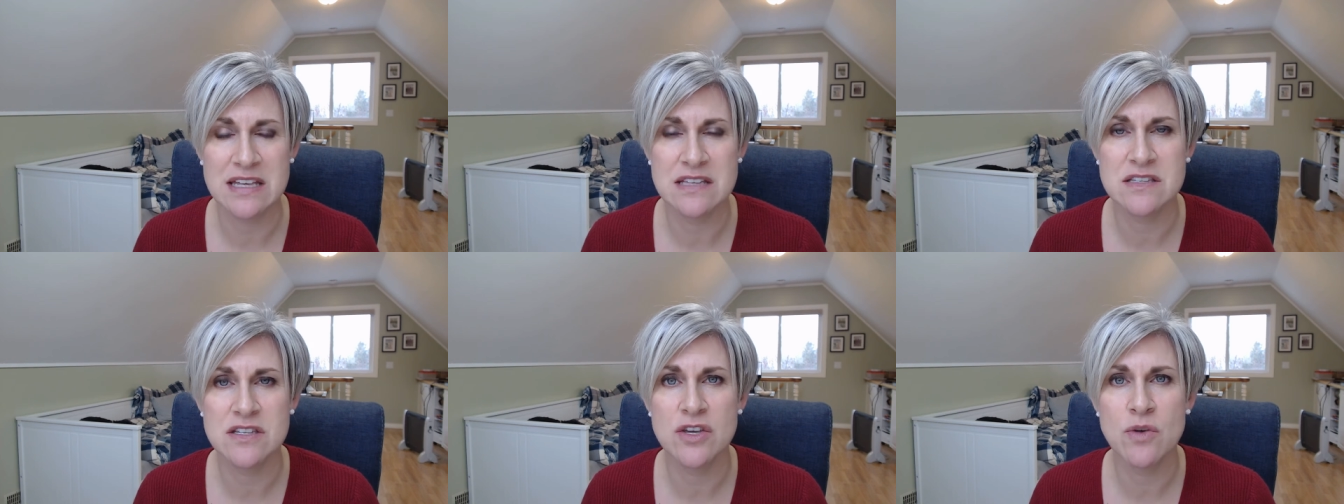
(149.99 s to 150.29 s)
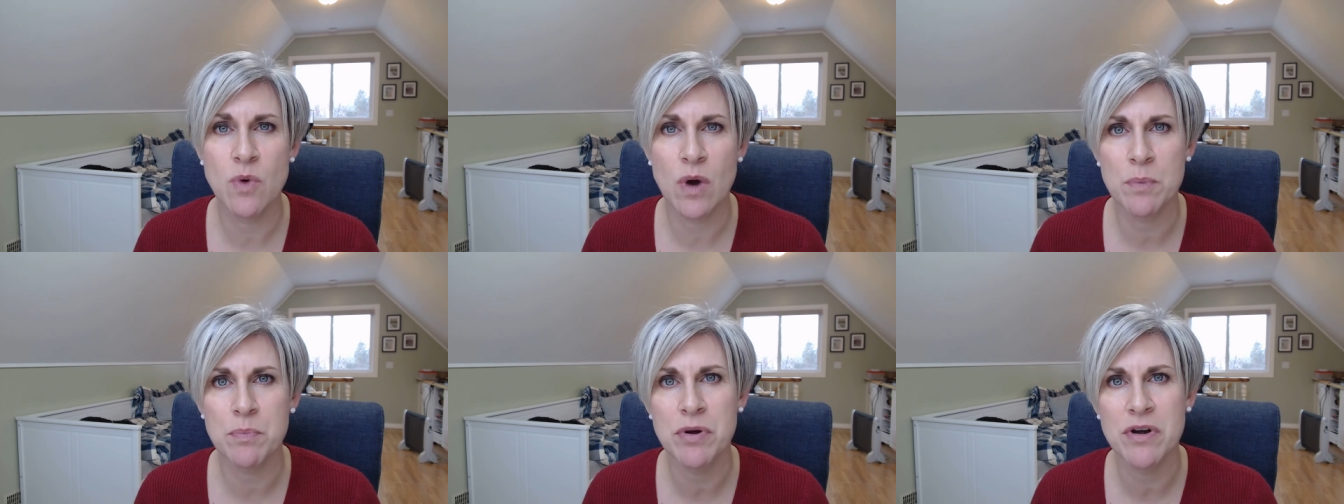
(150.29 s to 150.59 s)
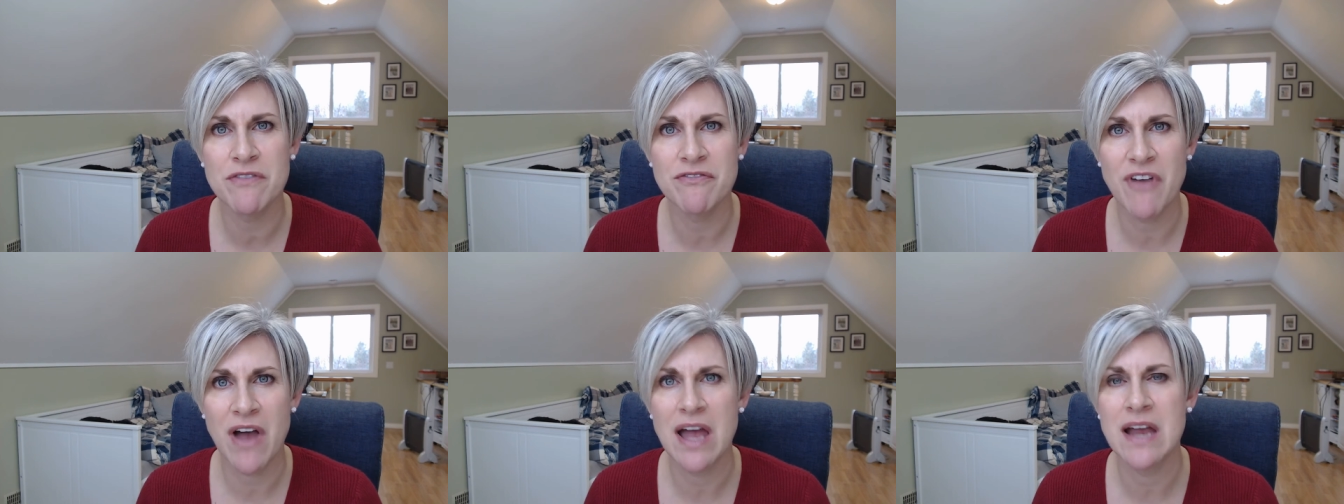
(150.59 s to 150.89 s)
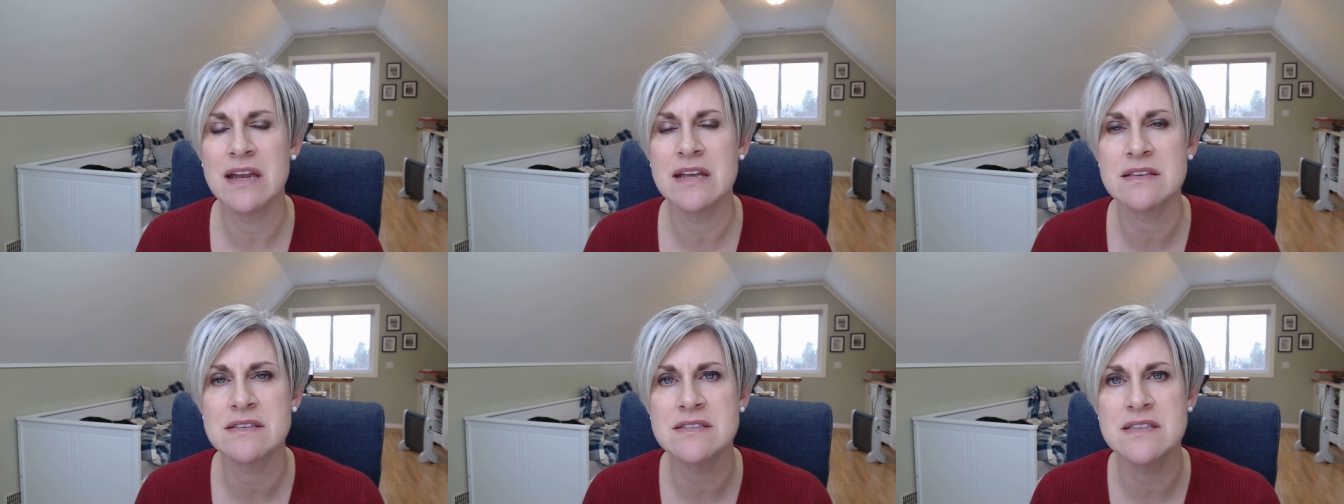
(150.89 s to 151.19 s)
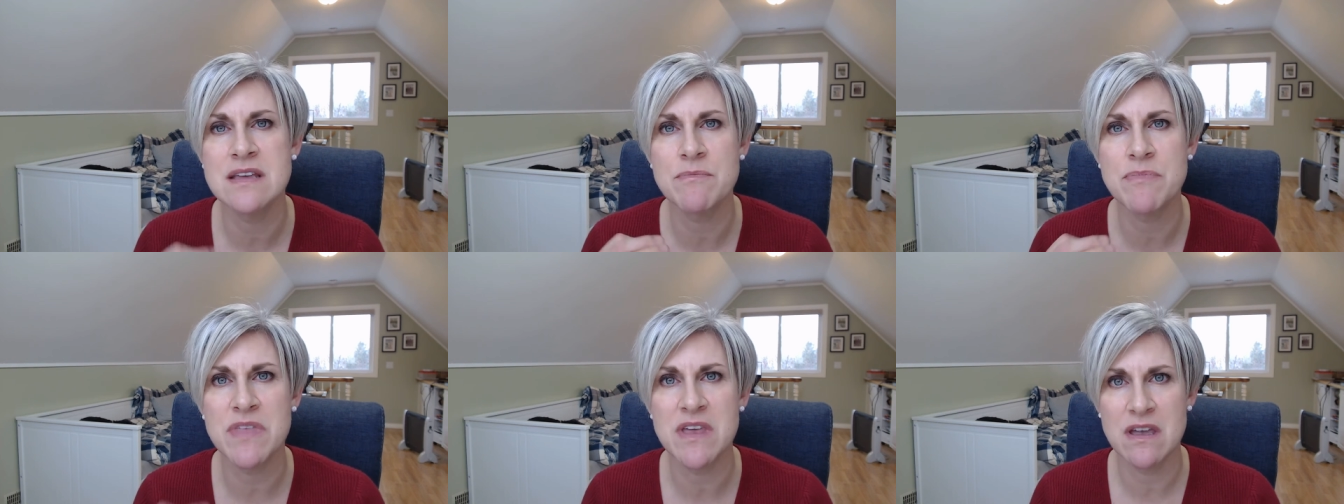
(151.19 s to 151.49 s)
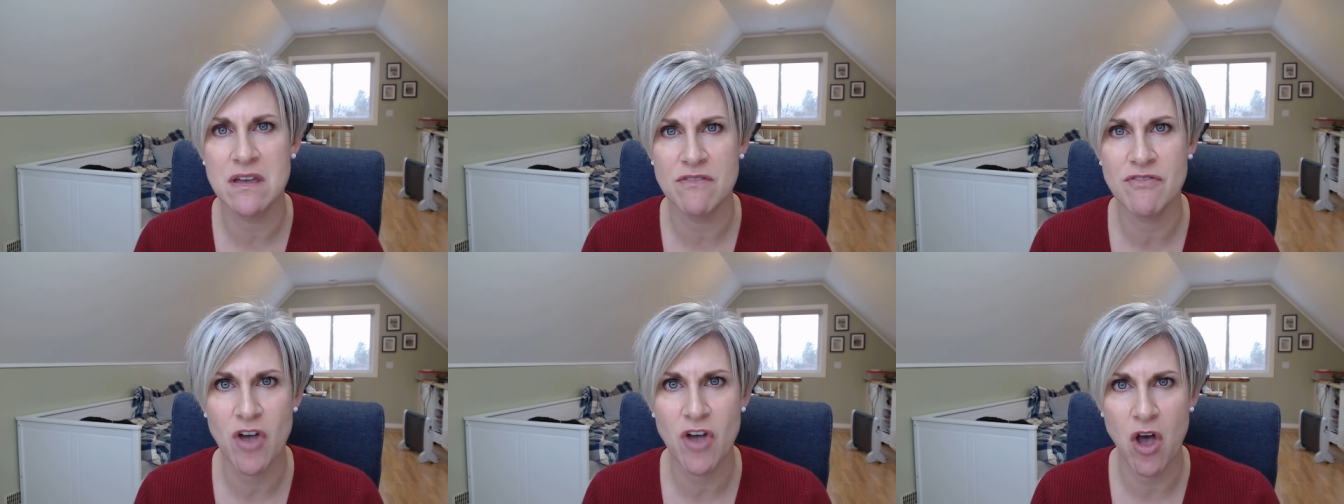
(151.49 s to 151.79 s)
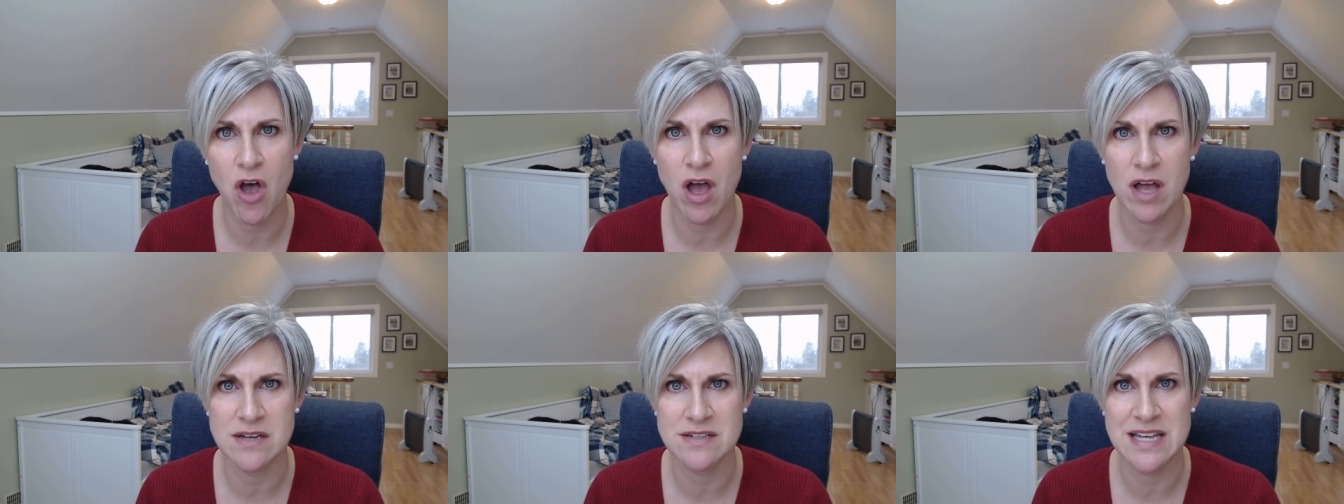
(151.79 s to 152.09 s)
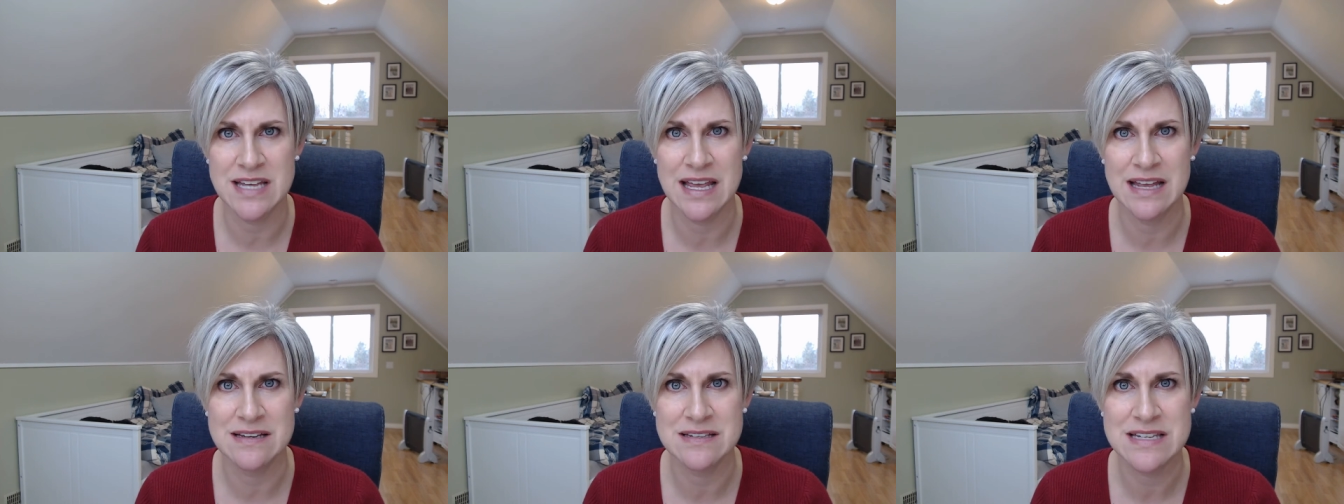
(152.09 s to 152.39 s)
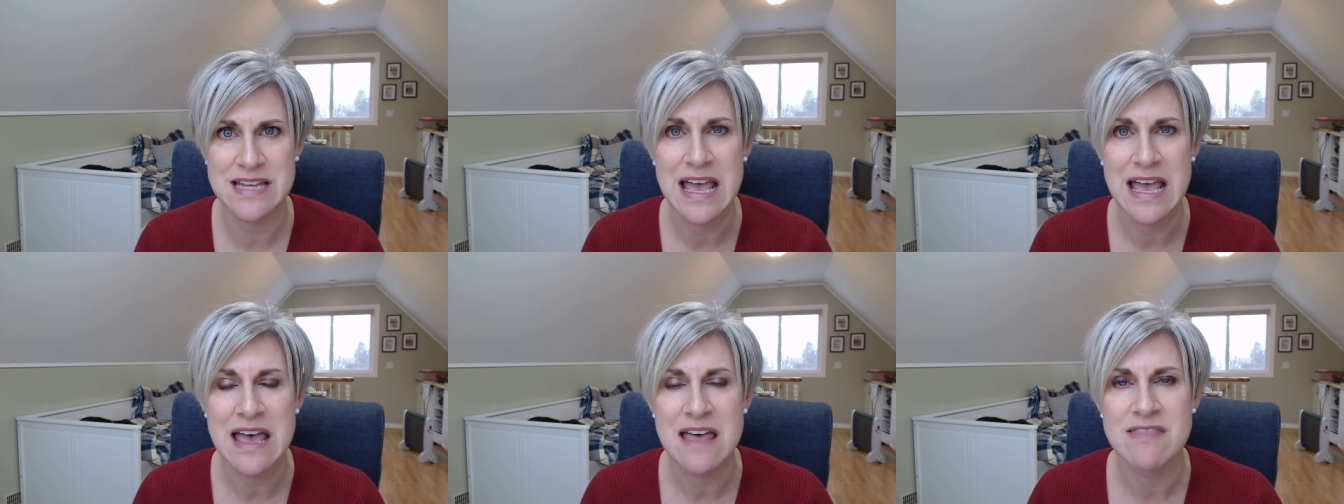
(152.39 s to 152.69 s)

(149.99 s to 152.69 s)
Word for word: is you are providing something of content